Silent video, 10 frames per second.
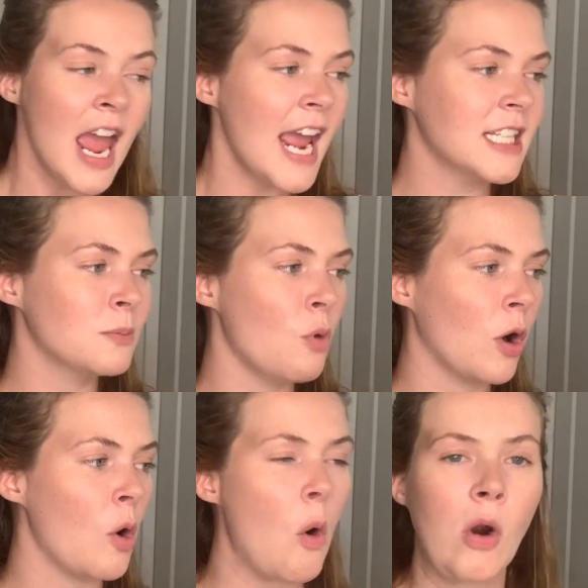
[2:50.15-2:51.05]
It's
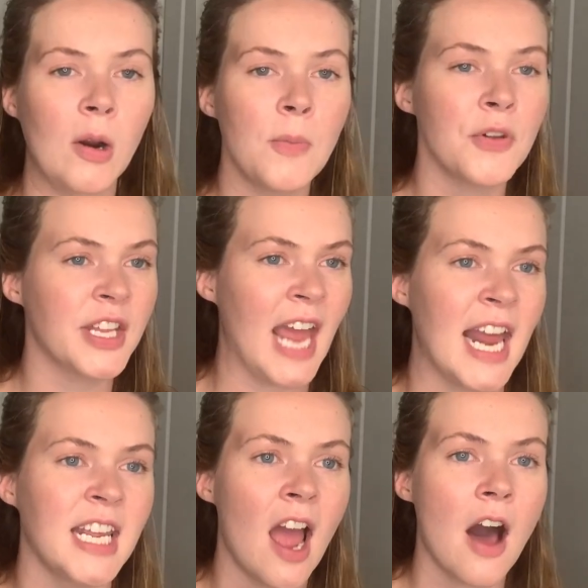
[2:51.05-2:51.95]
more horrible than
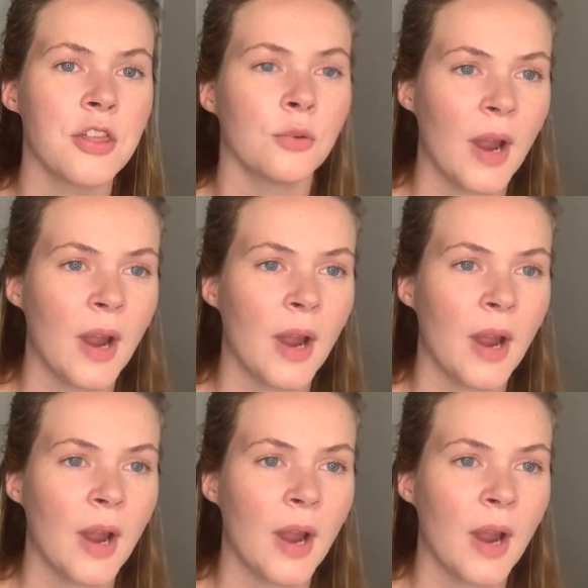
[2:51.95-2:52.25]
any other